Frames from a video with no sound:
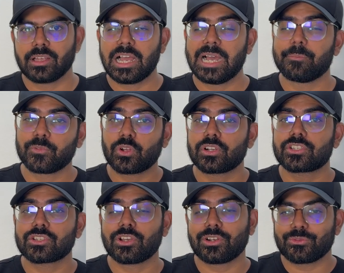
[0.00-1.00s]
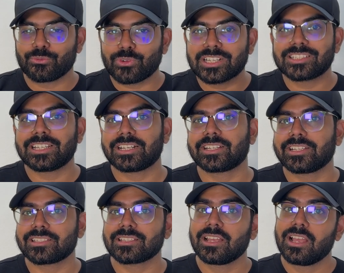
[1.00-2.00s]
I'm not sure what that
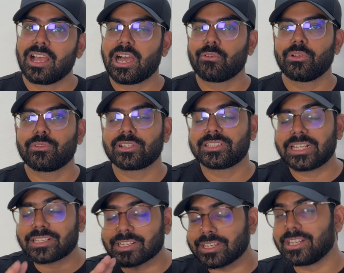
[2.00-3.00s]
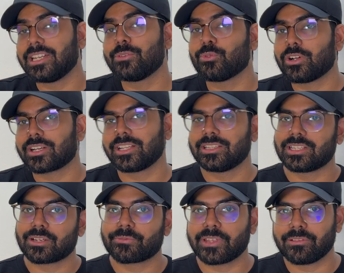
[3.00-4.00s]
is, however that really worked in
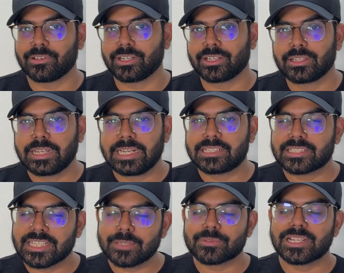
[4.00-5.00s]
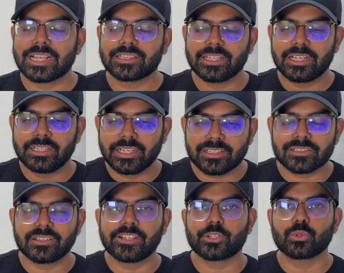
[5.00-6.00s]
their favor. It seems like they
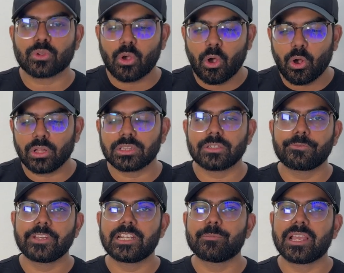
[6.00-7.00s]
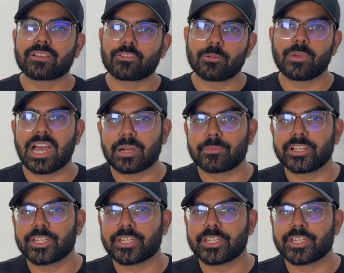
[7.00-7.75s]
literally took all the feedback from Harman